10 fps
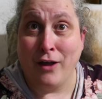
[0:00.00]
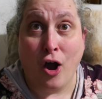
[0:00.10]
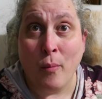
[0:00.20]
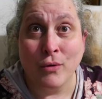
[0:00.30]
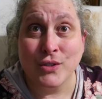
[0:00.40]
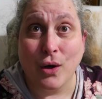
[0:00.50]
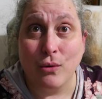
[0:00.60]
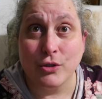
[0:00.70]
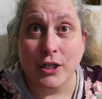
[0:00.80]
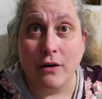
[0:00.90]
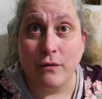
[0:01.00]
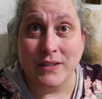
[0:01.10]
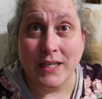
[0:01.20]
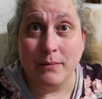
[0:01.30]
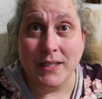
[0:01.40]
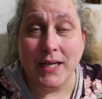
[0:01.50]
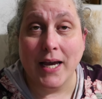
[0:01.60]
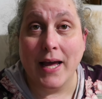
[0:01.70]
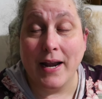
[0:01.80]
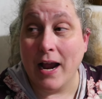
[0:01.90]
almost the whole shelf was empty
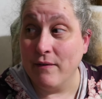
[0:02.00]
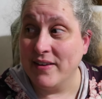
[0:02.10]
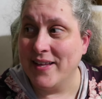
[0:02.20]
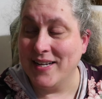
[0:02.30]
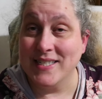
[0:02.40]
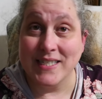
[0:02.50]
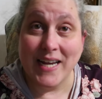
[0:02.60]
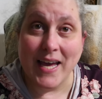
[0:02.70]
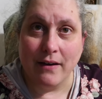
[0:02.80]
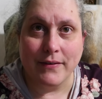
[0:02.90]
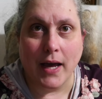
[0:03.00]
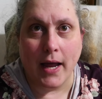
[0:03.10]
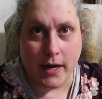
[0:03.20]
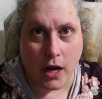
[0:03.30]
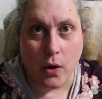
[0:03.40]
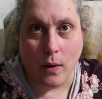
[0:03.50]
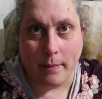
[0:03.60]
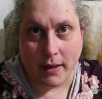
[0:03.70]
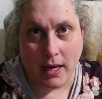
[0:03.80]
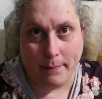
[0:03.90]
and everything that's left I know
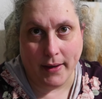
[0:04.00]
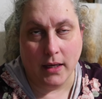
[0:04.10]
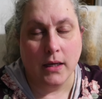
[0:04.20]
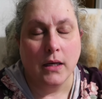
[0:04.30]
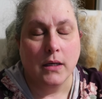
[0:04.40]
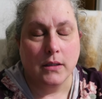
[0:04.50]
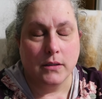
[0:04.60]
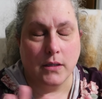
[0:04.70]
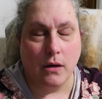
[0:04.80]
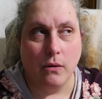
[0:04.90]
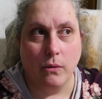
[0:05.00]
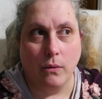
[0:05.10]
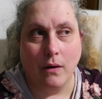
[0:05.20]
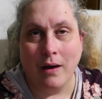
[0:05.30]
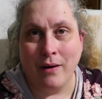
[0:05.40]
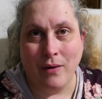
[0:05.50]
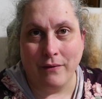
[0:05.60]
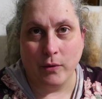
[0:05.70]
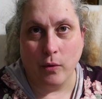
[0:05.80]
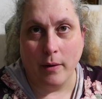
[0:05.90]
I'm keeping so I don't
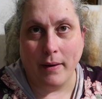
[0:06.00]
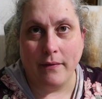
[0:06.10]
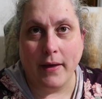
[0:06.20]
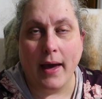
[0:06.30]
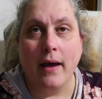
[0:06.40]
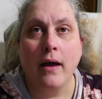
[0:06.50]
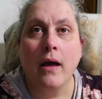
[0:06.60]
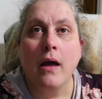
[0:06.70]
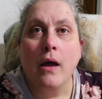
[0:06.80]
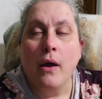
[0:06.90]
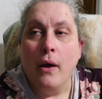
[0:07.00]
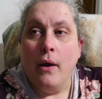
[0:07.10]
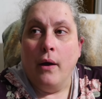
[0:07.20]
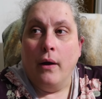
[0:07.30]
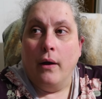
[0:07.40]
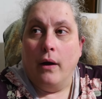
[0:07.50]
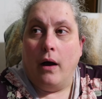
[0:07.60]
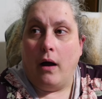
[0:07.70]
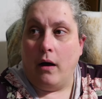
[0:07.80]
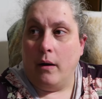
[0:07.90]
have to worry about that
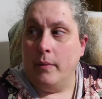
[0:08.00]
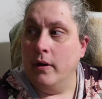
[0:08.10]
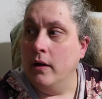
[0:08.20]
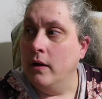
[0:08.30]
um